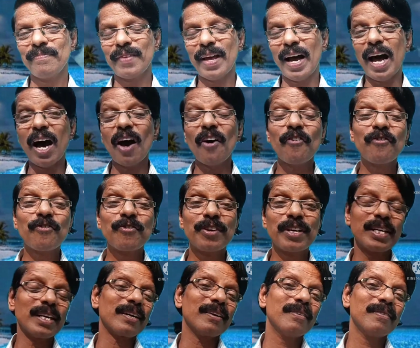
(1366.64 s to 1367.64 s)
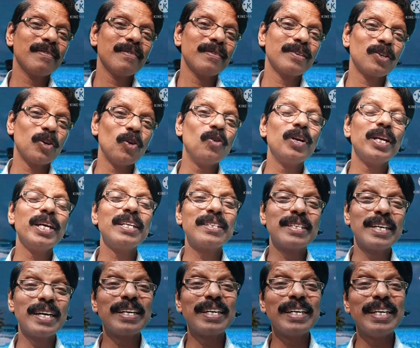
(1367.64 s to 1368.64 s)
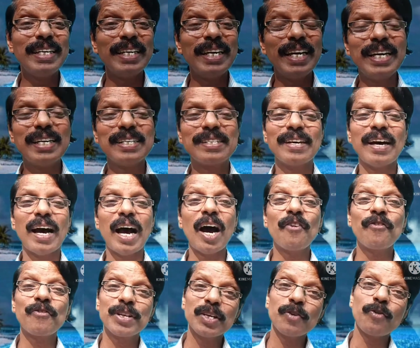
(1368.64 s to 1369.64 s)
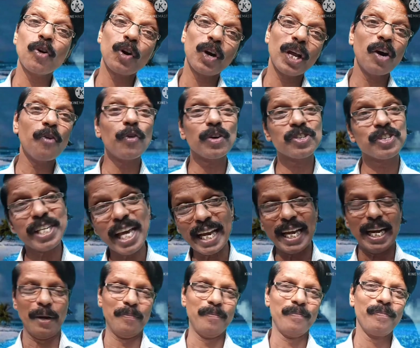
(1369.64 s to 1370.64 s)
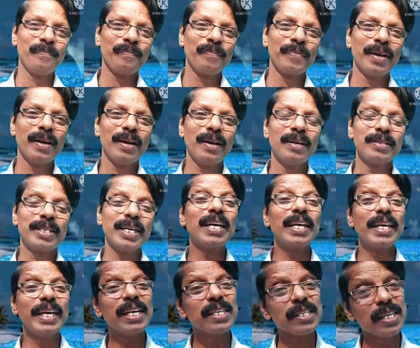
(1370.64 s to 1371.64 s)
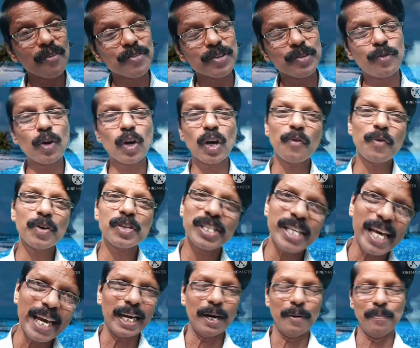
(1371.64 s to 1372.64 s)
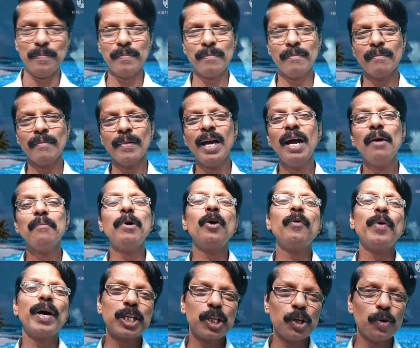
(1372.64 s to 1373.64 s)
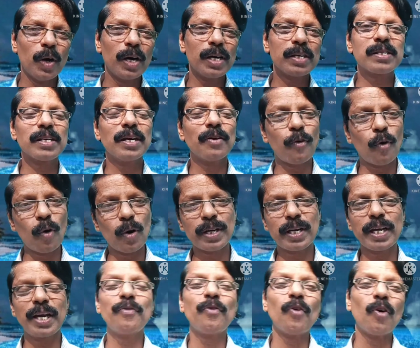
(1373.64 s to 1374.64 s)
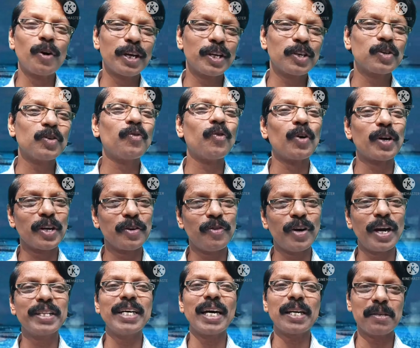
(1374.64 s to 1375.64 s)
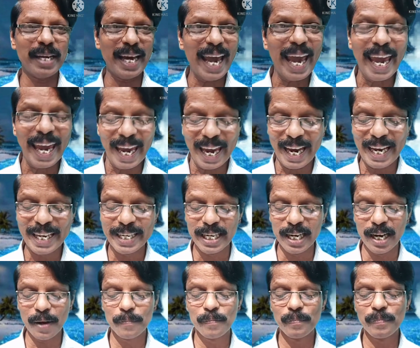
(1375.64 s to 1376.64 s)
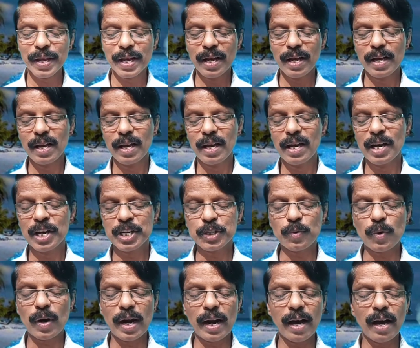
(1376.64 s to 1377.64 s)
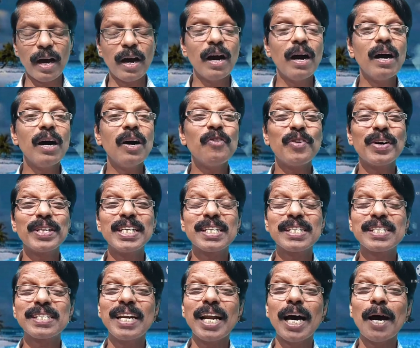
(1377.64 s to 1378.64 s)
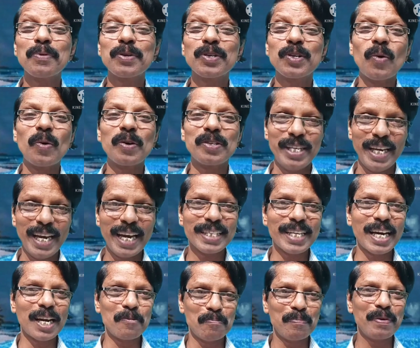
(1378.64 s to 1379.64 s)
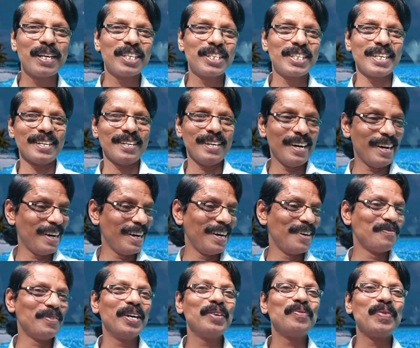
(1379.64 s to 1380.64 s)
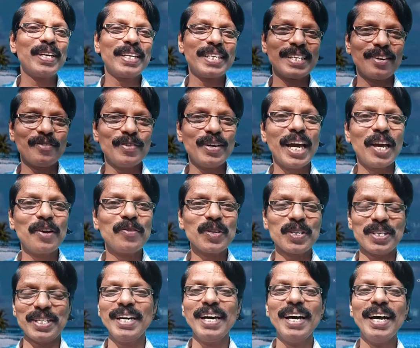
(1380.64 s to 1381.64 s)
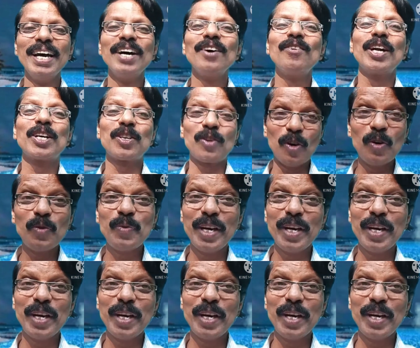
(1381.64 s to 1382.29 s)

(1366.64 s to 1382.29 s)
after 20-30 years after the photograph was taken, 30 years after the photograph was taken, maybe when she was 40, 42, 45, that age, she would laugh at the snapshot, seeing that picture, my picture when I was 12